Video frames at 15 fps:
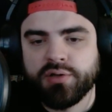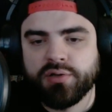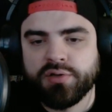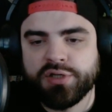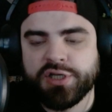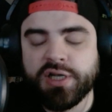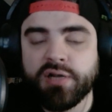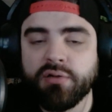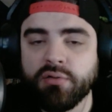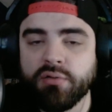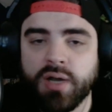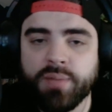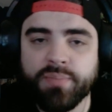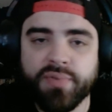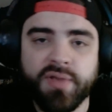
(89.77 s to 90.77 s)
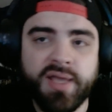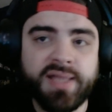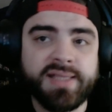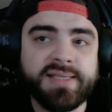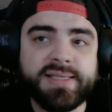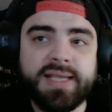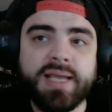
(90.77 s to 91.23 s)
She grew up in
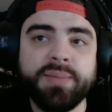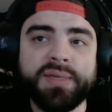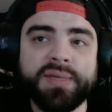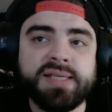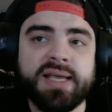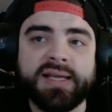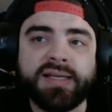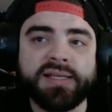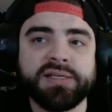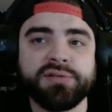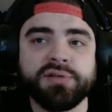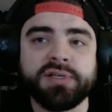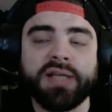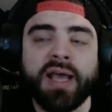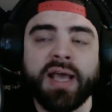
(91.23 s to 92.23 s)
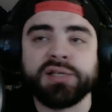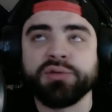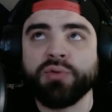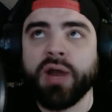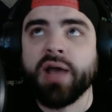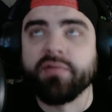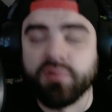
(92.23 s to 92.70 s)
the same exact district as
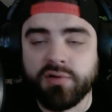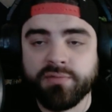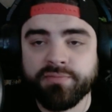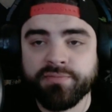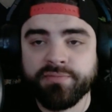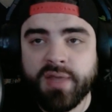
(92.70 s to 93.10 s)
Gravel,